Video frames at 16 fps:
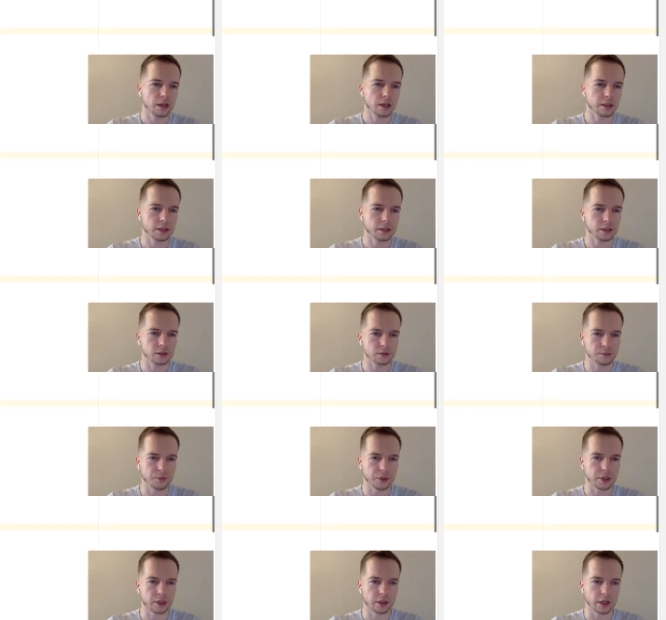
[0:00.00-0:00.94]
Yeah, that's
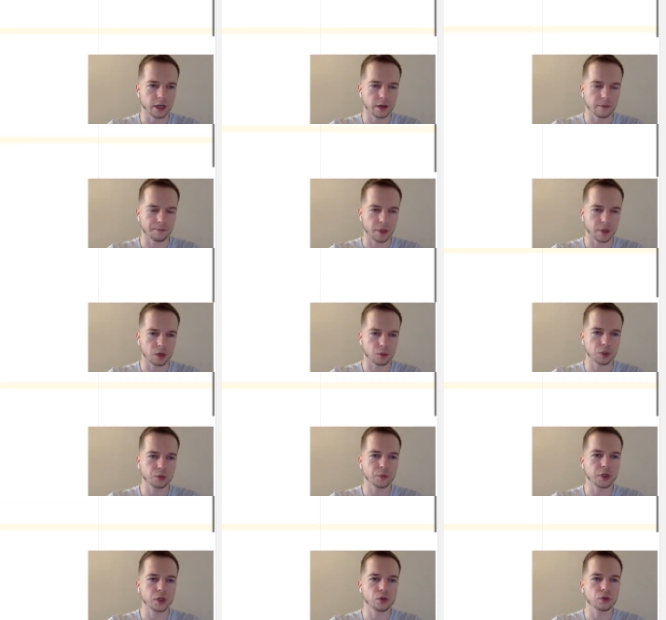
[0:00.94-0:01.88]
pretty clear.
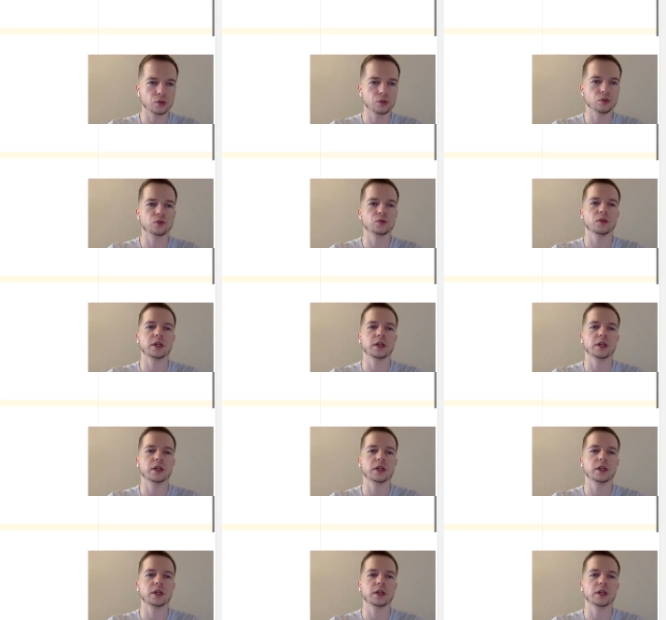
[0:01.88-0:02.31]
What we could do